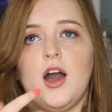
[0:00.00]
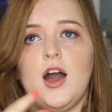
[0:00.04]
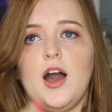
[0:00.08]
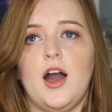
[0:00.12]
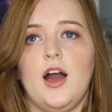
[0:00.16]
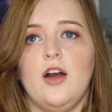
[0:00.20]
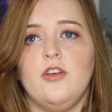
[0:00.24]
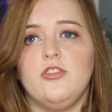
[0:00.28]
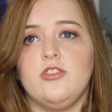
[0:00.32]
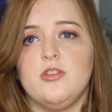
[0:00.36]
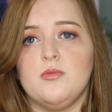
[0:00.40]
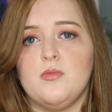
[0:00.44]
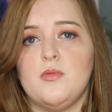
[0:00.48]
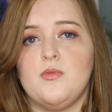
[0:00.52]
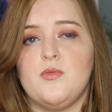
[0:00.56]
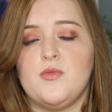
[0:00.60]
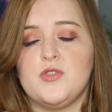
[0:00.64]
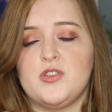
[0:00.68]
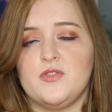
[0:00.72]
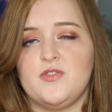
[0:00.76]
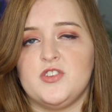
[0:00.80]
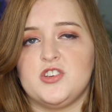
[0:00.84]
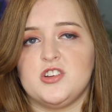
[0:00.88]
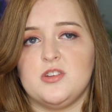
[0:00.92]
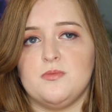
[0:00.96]
as someone
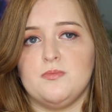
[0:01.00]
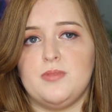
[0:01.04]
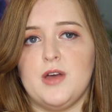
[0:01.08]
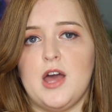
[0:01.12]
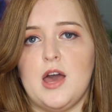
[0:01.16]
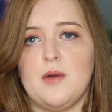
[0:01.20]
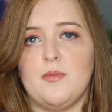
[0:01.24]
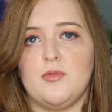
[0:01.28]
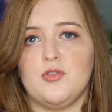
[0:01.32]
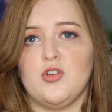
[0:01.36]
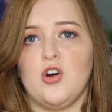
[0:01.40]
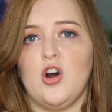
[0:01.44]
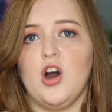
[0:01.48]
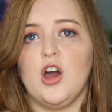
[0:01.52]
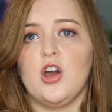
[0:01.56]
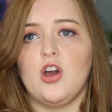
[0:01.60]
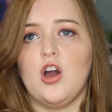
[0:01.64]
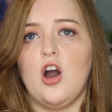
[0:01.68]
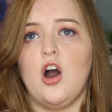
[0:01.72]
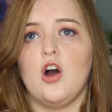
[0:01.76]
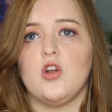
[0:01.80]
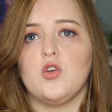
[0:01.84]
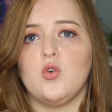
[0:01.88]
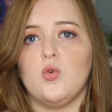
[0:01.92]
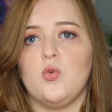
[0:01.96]
with a visual impairment, I
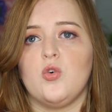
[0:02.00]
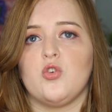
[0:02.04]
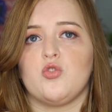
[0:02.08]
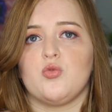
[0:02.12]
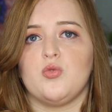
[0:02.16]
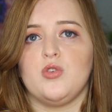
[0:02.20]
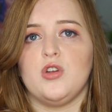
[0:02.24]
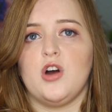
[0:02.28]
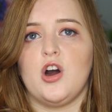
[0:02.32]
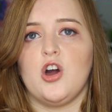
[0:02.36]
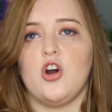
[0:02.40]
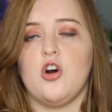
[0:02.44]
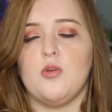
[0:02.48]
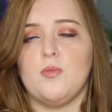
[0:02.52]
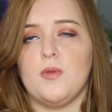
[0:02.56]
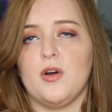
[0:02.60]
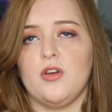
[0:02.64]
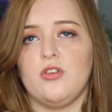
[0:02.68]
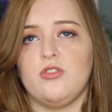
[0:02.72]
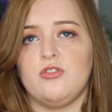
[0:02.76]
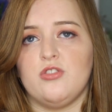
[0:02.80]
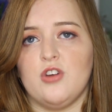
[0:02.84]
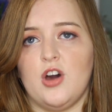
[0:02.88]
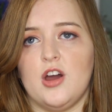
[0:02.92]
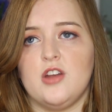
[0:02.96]
can't always rely on
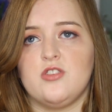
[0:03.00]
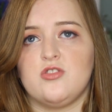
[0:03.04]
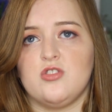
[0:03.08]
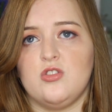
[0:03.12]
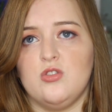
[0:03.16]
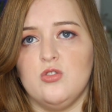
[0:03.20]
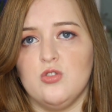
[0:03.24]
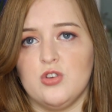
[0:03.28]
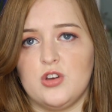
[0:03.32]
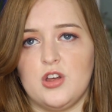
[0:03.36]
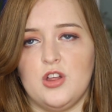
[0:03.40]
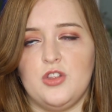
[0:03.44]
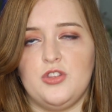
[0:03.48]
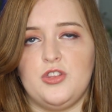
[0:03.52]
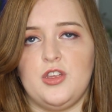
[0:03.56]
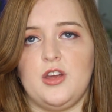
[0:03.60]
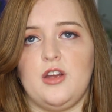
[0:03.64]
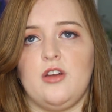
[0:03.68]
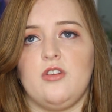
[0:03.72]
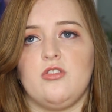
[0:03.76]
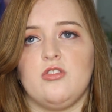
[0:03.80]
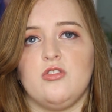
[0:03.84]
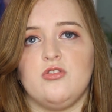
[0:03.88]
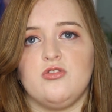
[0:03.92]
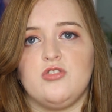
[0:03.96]
my sight to look at
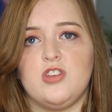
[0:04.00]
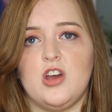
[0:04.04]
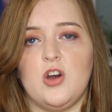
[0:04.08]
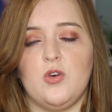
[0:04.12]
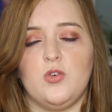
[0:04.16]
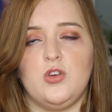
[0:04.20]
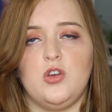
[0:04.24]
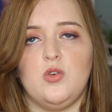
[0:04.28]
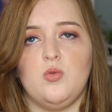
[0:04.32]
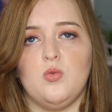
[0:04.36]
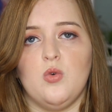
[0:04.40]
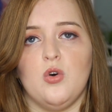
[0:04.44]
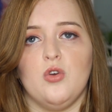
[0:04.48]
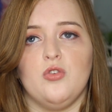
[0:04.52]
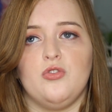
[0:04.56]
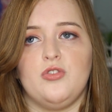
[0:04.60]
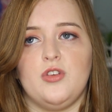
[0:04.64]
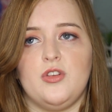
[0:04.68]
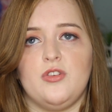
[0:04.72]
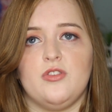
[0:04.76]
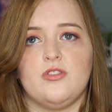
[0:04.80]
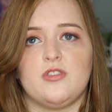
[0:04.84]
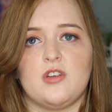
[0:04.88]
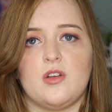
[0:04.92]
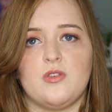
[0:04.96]
things and tell you what's
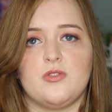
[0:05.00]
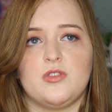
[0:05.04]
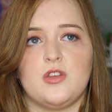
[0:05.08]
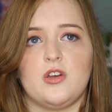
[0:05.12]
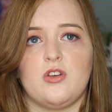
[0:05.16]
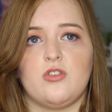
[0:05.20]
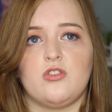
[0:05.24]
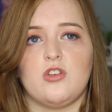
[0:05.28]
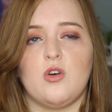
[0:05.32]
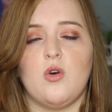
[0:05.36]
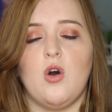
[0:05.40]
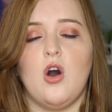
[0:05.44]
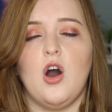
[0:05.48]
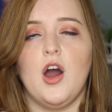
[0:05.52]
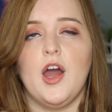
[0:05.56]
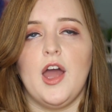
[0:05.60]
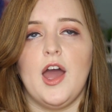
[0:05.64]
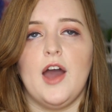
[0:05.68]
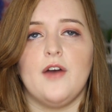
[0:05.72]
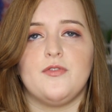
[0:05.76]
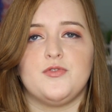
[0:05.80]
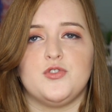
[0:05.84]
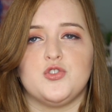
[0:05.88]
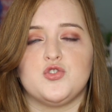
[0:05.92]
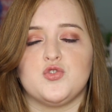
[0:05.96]
in something. So I
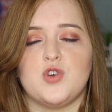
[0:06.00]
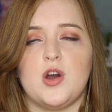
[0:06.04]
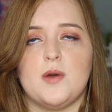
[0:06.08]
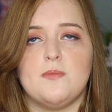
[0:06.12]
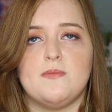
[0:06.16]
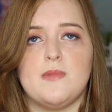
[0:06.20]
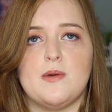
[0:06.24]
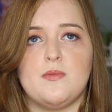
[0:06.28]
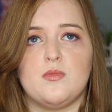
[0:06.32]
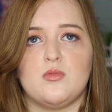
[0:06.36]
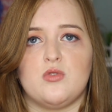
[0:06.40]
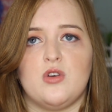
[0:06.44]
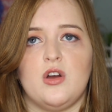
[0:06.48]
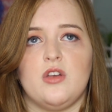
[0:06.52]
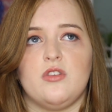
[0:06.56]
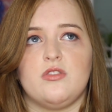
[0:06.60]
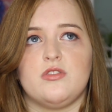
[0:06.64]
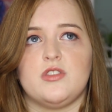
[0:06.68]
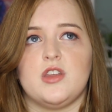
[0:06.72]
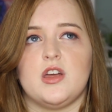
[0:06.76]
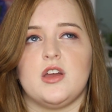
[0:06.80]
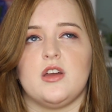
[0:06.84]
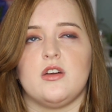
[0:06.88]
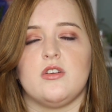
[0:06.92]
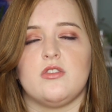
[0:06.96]
have to try and memorise
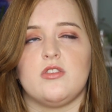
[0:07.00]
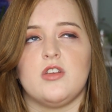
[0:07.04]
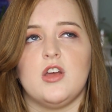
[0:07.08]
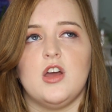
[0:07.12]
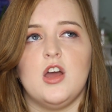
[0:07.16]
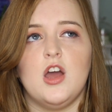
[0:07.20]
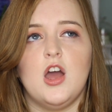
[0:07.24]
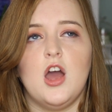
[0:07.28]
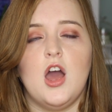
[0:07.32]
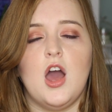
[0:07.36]
things.